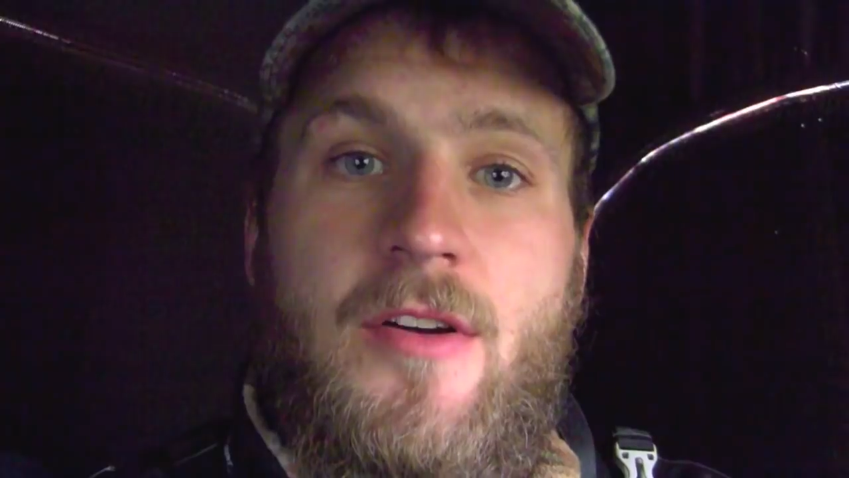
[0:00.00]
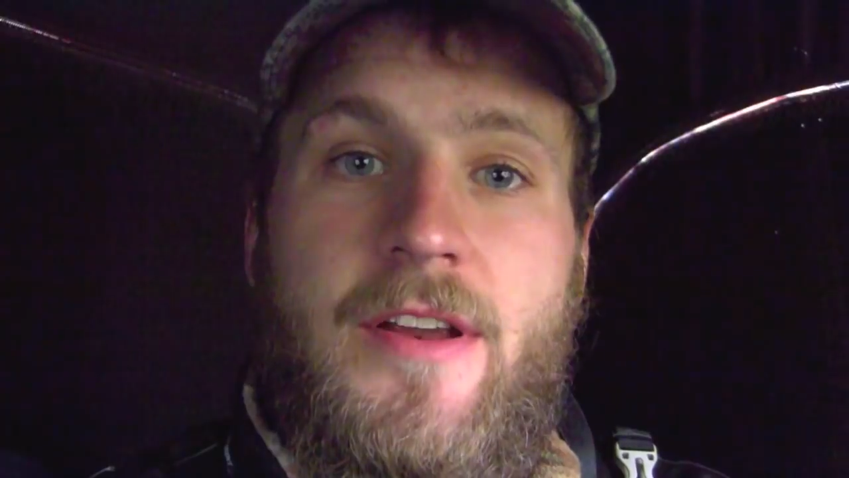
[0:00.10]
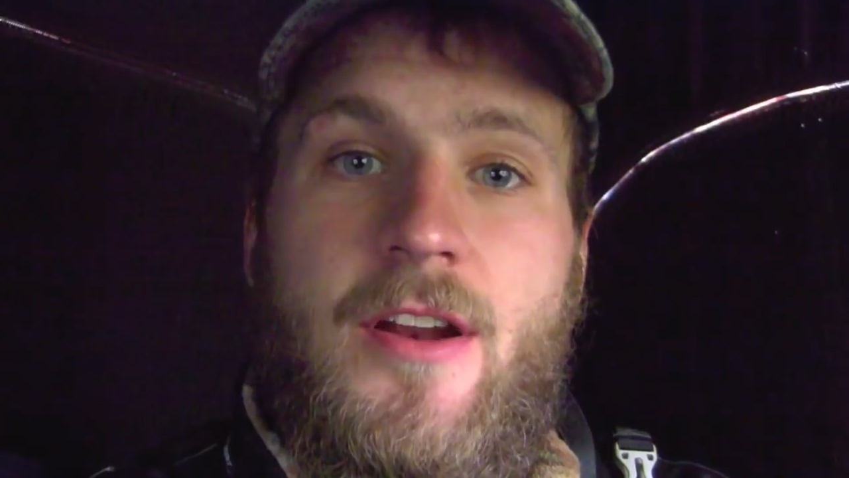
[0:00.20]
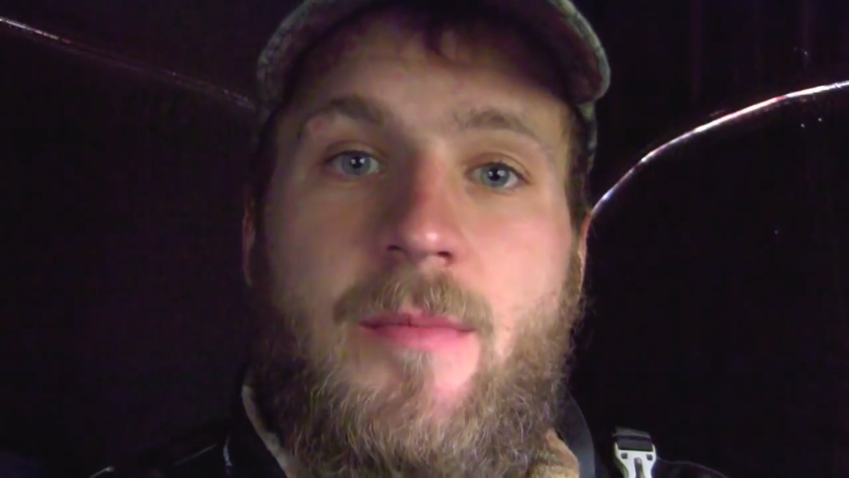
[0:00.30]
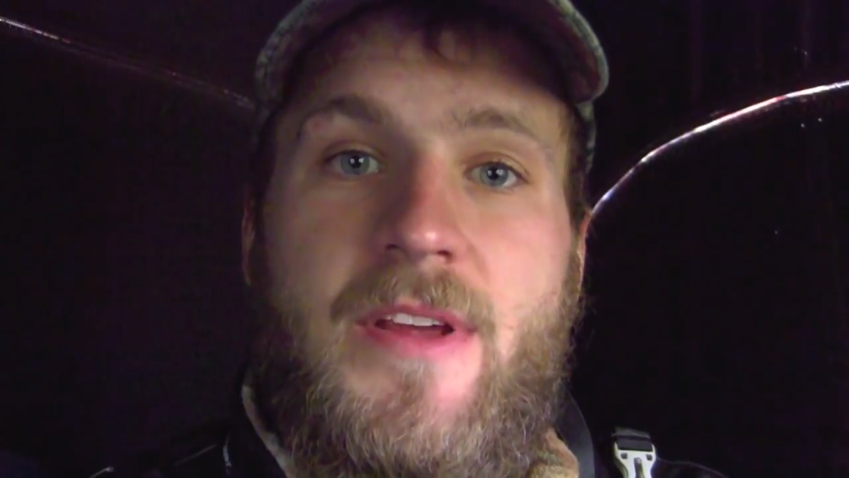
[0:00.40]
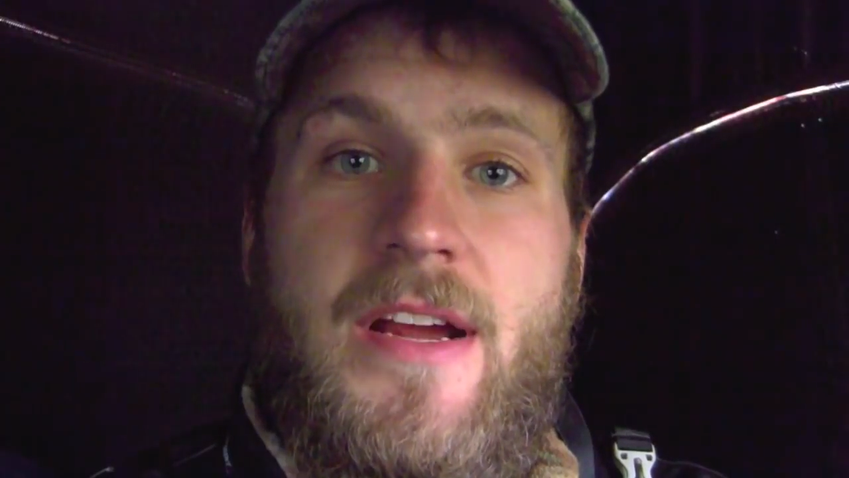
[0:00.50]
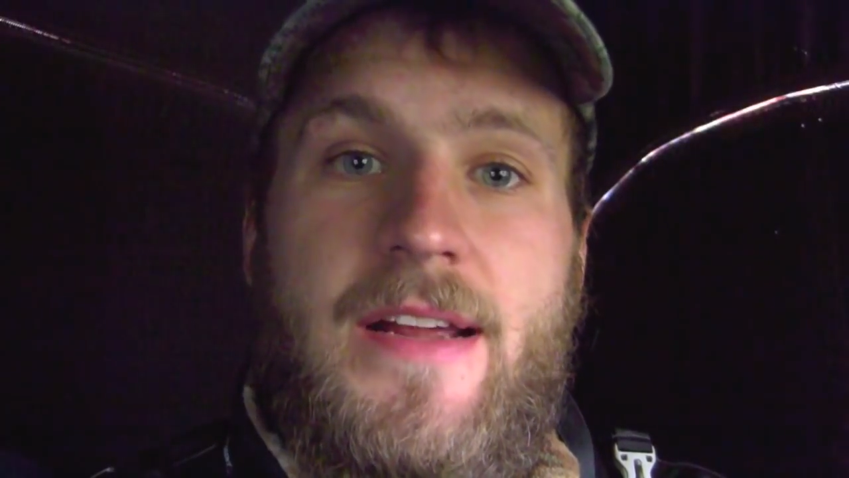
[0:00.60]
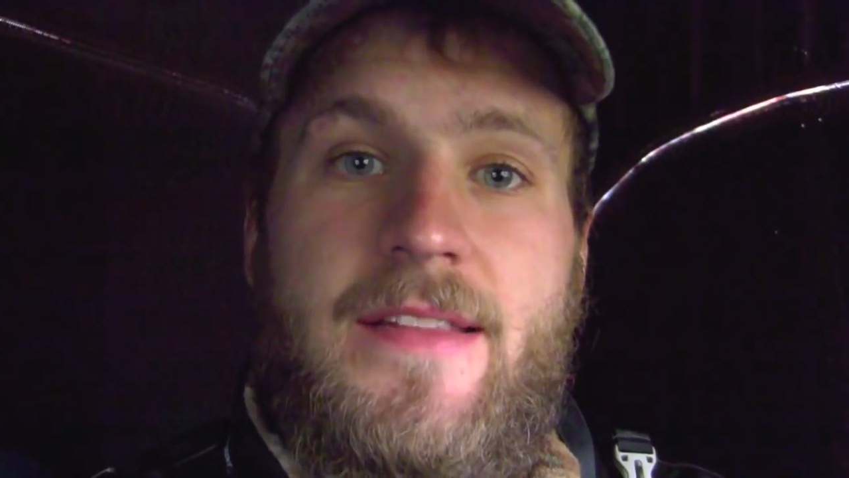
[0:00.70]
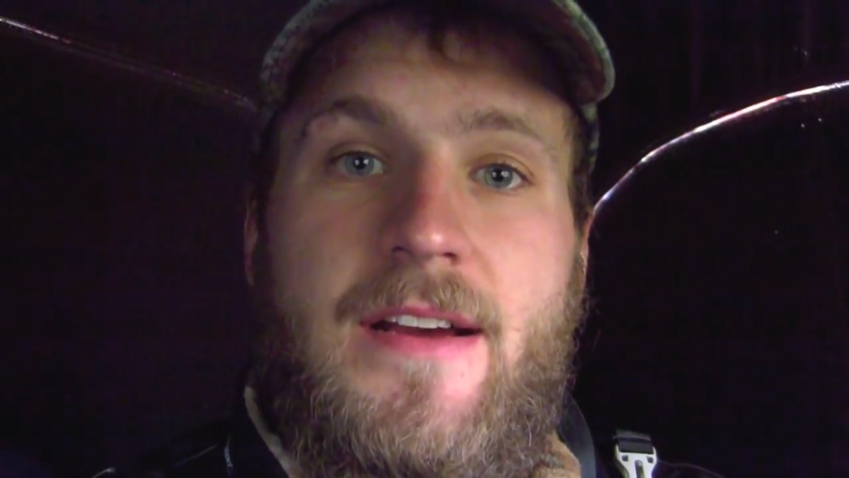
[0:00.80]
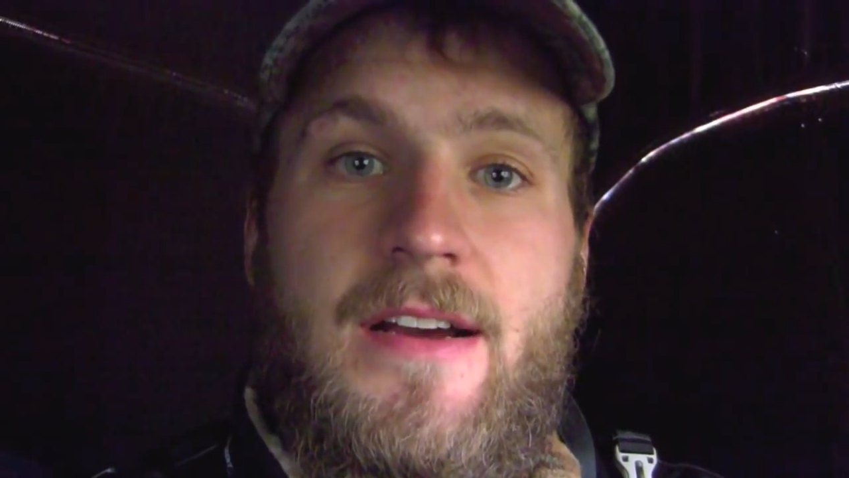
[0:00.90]
out here
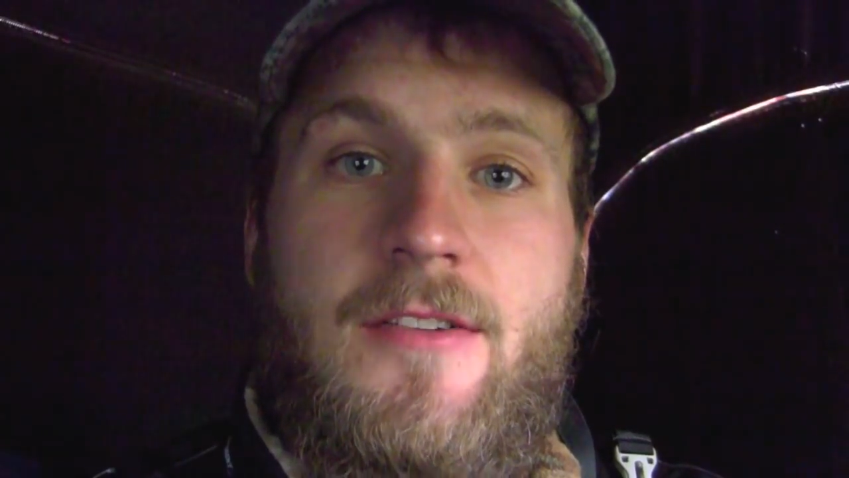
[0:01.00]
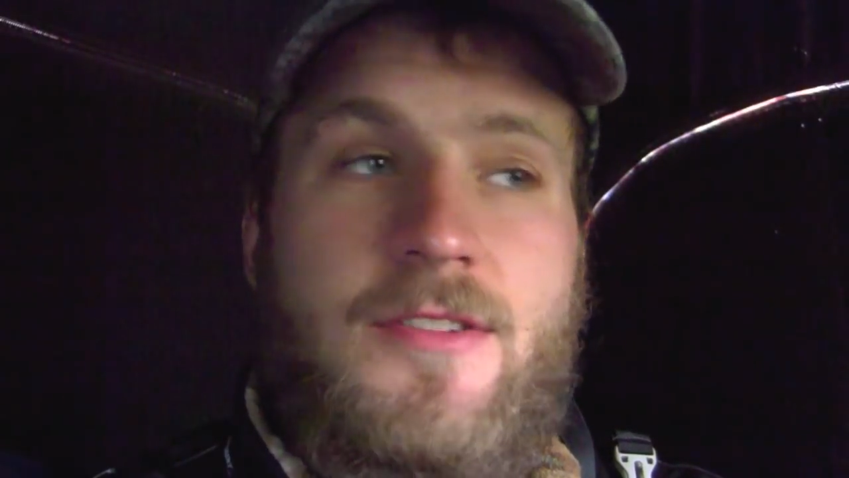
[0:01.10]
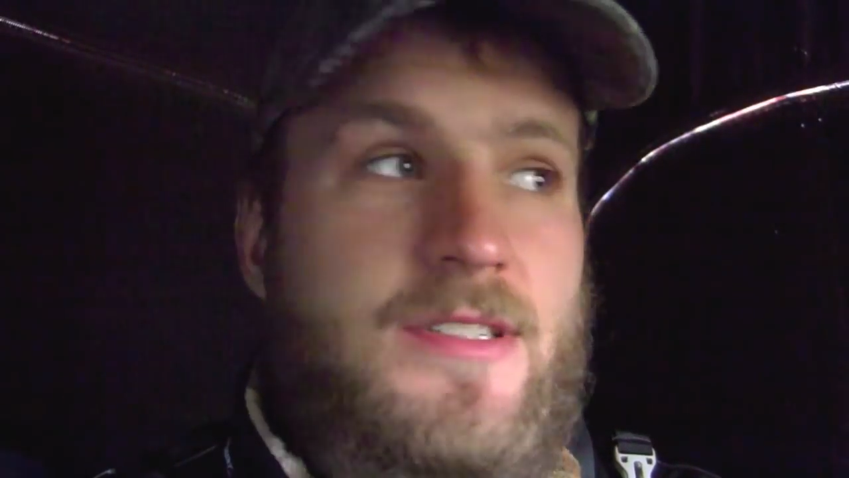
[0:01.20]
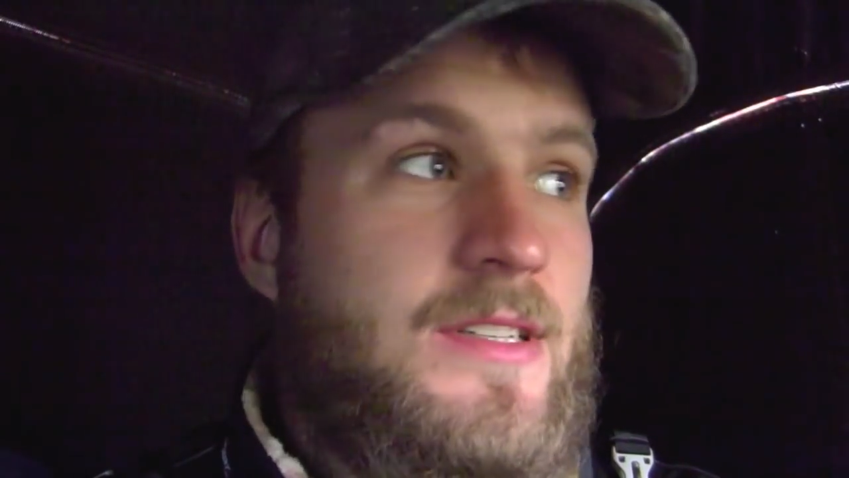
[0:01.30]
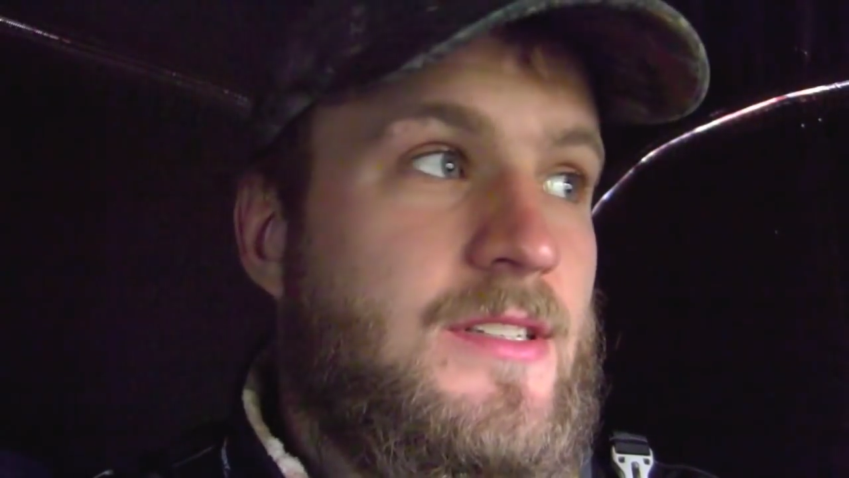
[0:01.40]
behind the house.